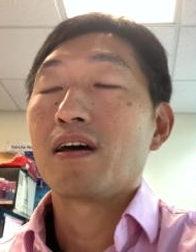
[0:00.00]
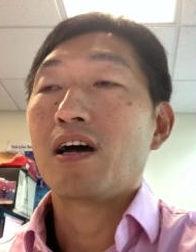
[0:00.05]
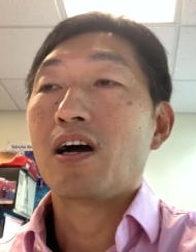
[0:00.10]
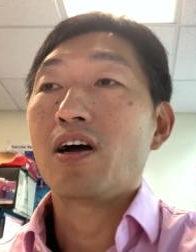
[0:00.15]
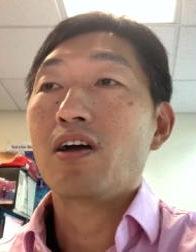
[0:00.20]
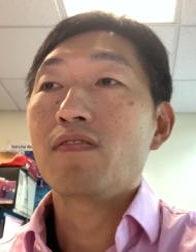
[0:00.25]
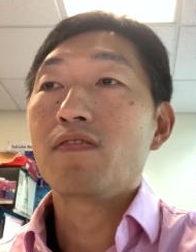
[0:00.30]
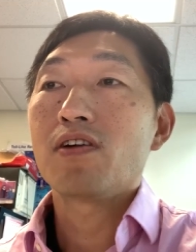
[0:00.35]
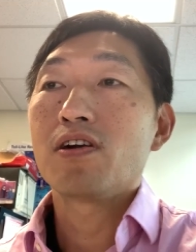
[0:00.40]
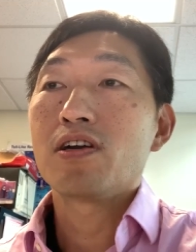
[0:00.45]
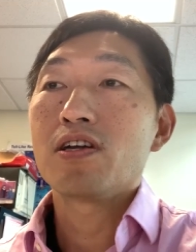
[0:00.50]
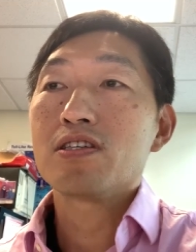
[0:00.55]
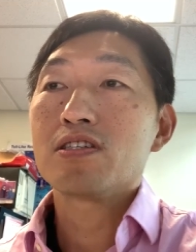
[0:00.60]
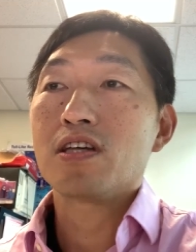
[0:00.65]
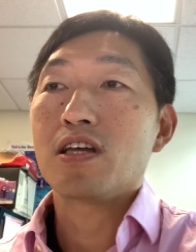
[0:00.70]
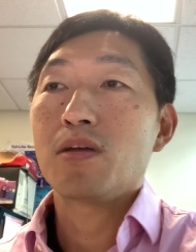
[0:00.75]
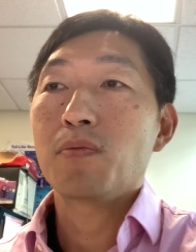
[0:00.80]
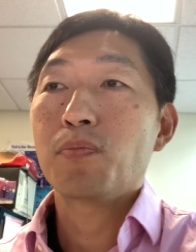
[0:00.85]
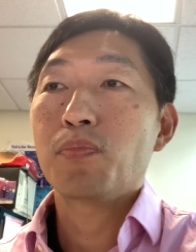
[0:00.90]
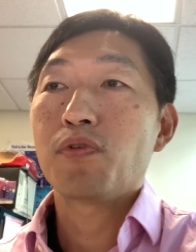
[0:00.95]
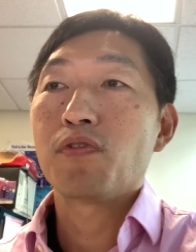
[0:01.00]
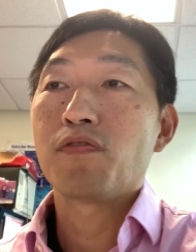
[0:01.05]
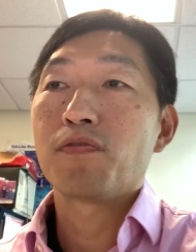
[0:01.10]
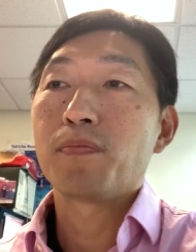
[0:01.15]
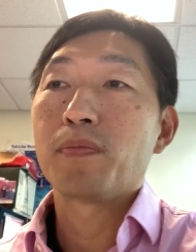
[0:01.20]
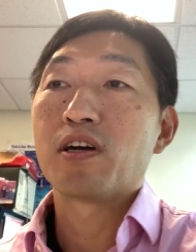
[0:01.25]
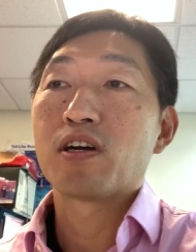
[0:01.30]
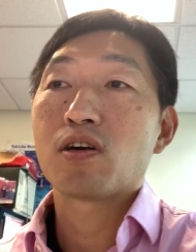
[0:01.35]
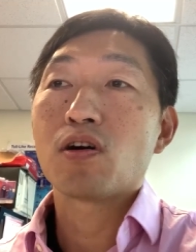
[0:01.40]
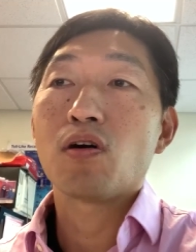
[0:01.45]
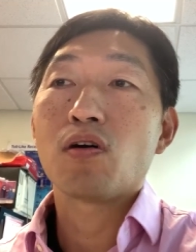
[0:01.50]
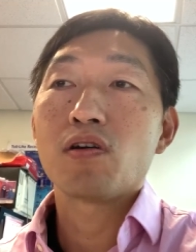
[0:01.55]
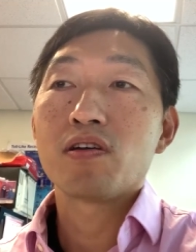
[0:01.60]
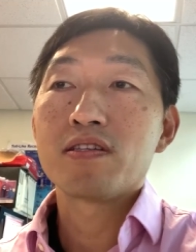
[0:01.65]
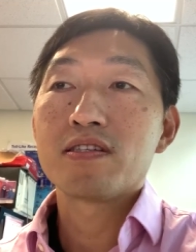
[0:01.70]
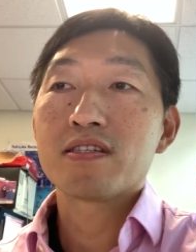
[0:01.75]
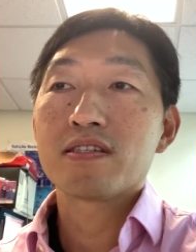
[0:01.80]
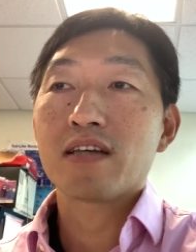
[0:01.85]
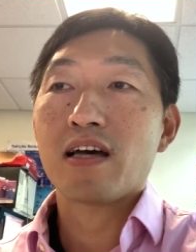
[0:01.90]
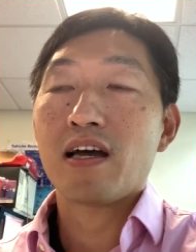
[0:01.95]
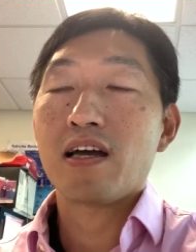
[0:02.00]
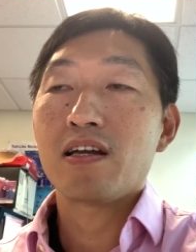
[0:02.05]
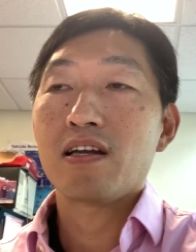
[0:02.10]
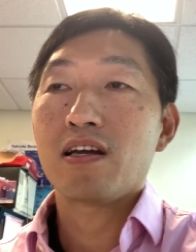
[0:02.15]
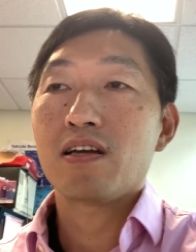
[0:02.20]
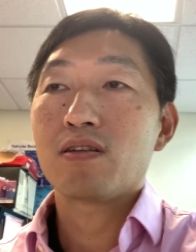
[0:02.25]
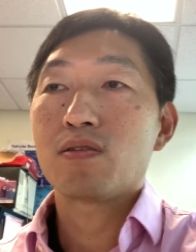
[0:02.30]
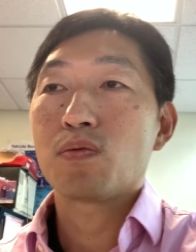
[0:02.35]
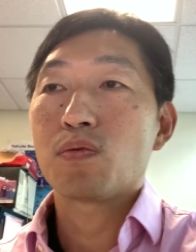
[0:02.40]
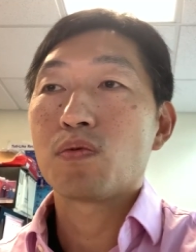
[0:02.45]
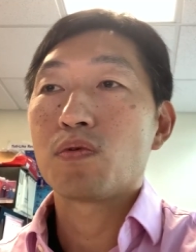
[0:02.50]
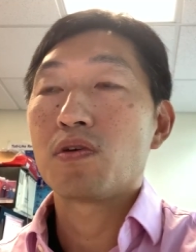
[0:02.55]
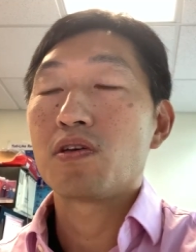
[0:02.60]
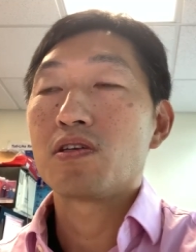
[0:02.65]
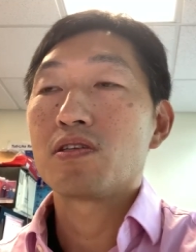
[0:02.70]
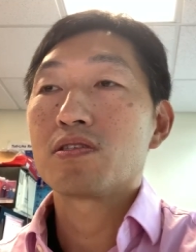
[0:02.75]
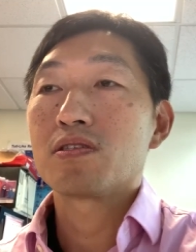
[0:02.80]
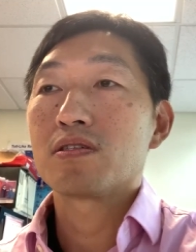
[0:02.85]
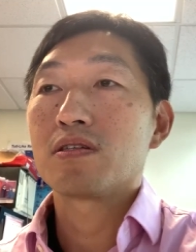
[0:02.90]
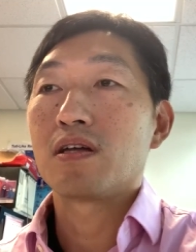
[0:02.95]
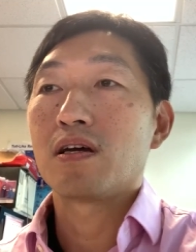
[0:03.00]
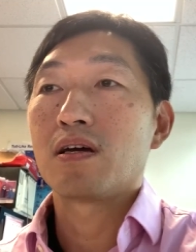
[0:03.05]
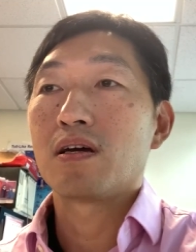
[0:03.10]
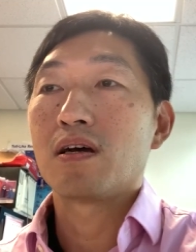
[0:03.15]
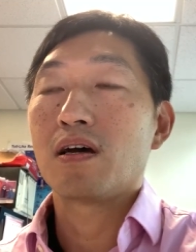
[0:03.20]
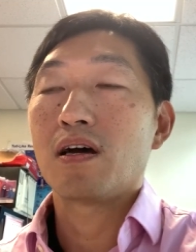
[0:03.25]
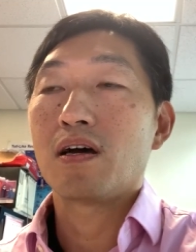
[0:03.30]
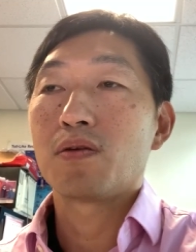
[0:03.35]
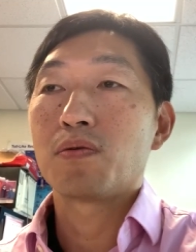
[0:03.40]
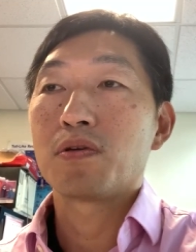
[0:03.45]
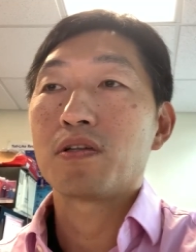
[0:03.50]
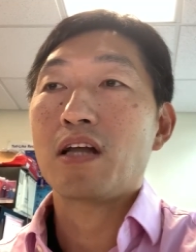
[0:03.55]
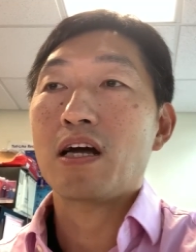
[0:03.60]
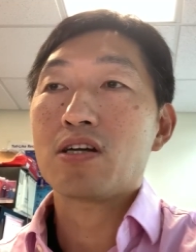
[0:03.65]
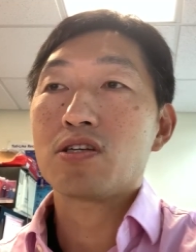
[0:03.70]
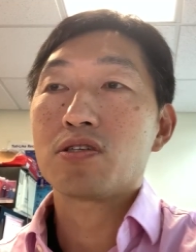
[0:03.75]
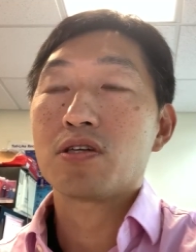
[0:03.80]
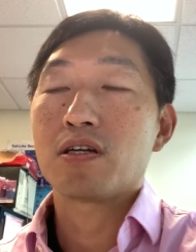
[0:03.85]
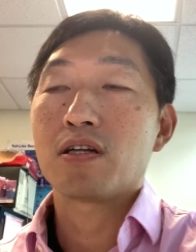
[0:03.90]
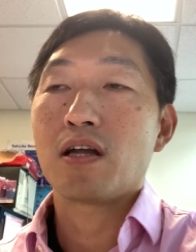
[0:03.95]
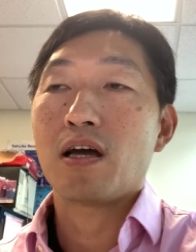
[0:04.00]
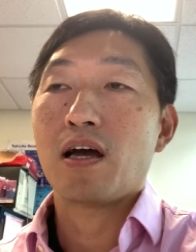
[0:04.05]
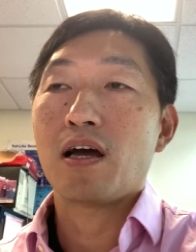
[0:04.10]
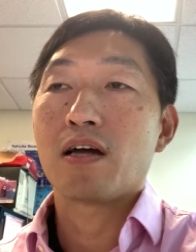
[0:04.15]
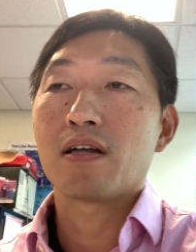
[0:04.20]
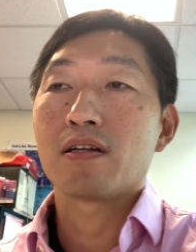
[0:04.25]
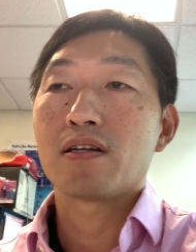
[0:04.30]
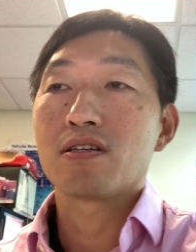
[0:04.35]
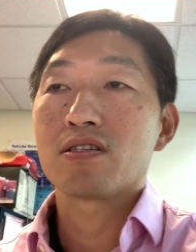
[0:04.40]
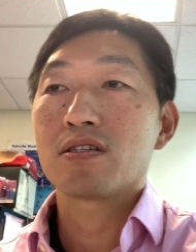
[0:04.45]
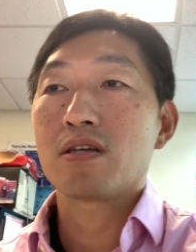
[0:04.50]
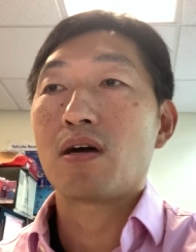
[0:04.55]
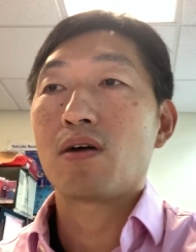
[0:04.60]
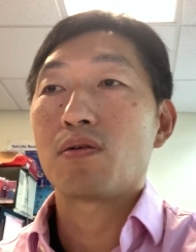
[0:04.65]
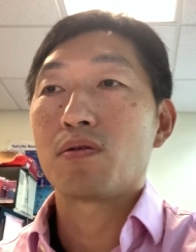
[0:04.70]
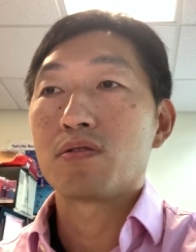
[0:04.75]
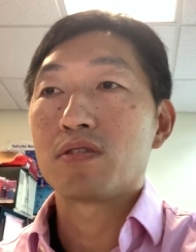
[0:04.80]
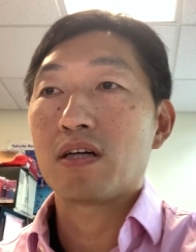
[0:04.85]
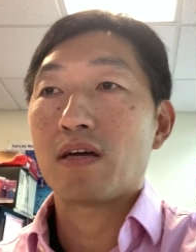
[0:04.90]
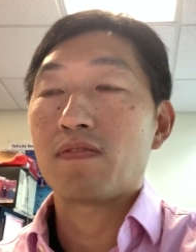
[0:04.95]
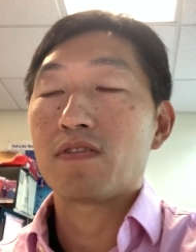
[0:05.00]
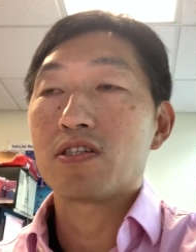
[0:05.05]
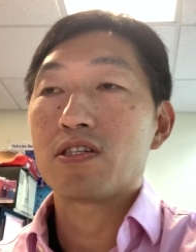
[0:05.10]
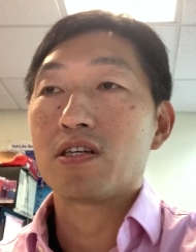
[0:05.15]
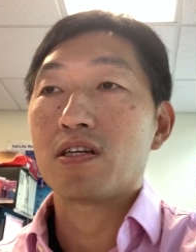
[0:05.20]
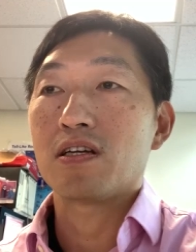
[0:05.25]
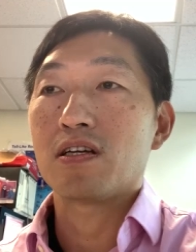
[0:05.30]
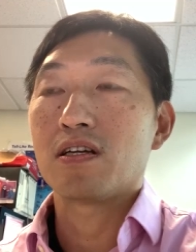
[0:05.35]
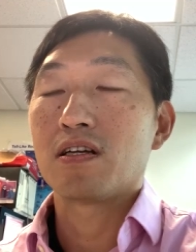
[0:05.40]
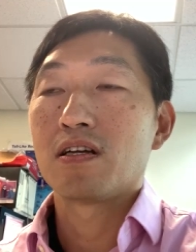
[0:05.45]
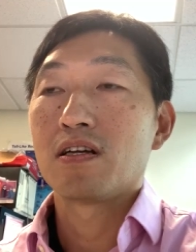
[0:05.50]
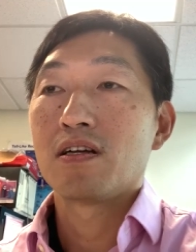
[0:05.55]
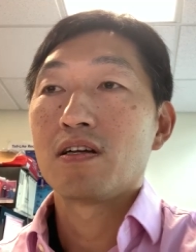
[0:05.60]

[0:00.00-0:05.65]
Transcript: However, this improvement coincided with the uh, reduction on the cell longevity.